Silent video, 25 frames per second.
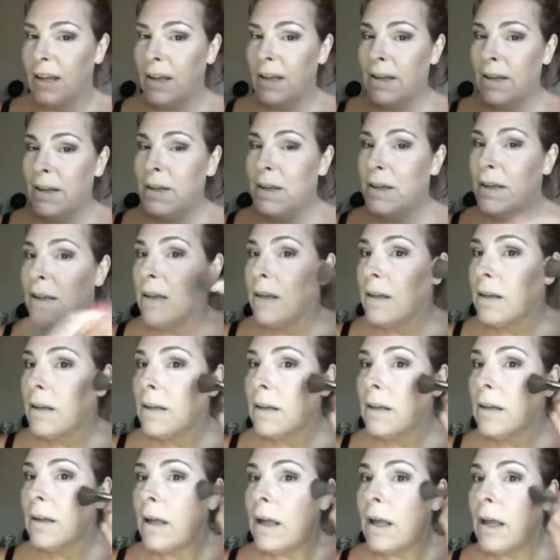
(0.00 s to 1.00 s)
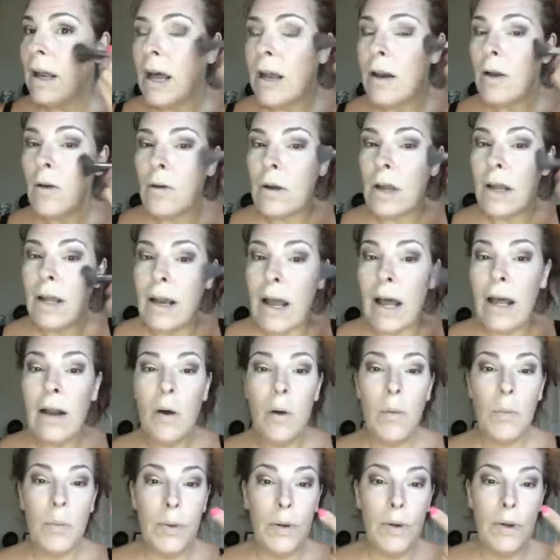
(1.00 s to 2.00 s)
and I
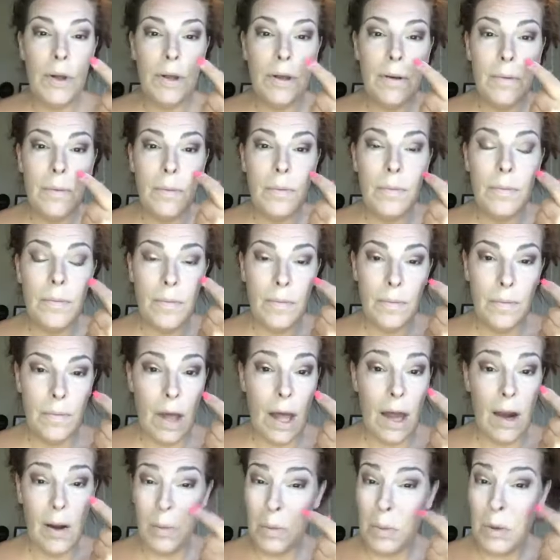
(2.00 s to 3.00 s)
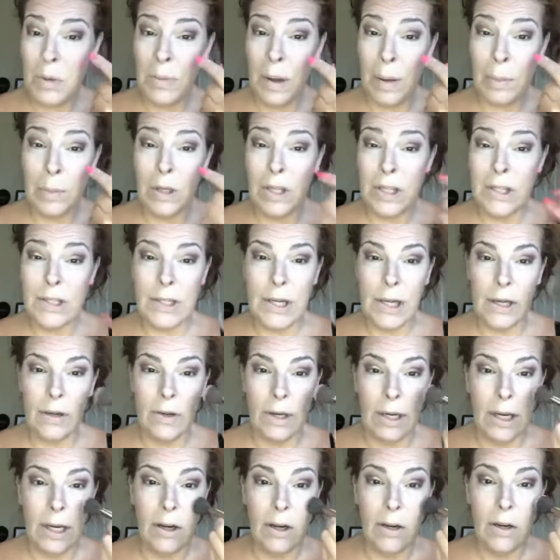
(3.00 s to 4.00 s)
don't put my blush
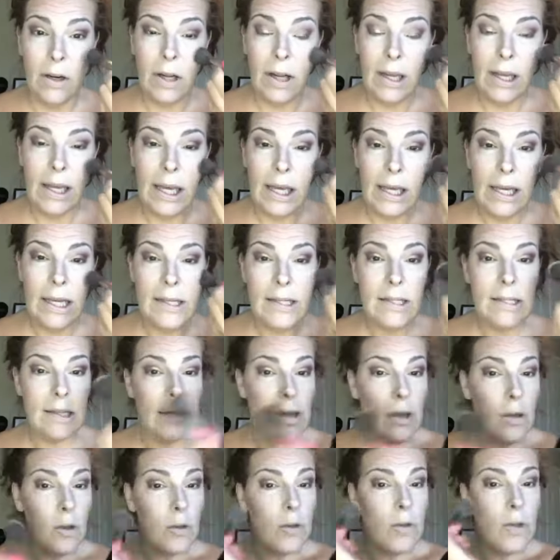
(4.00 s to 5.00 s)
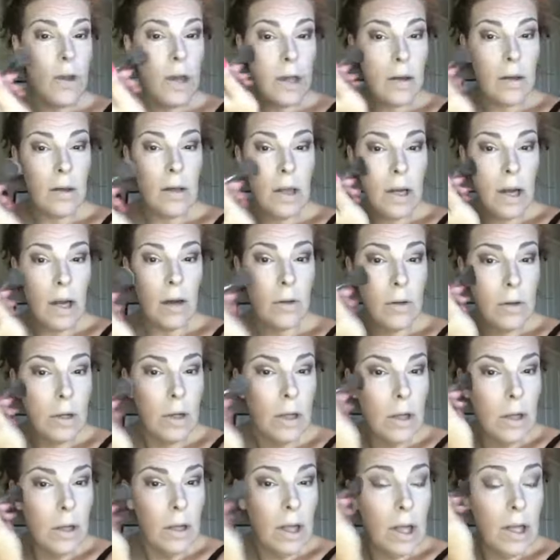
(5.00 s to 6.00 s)
down here. Again, it's another thing, you know,
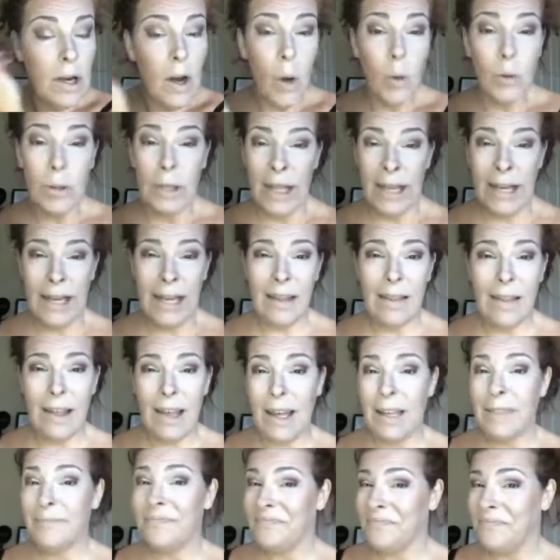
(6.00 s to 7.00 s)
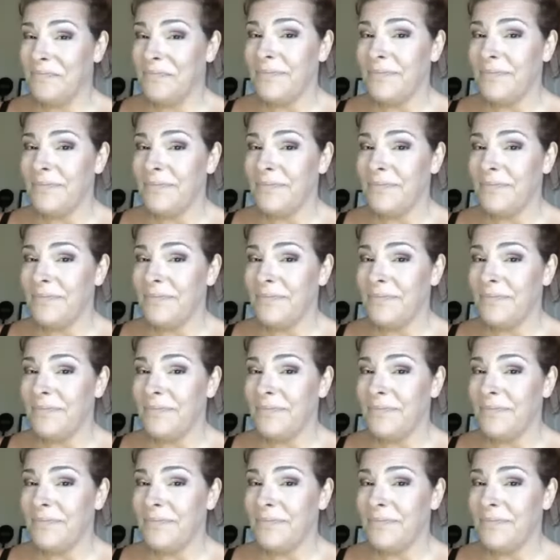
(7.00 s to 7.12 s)
an old lady thing.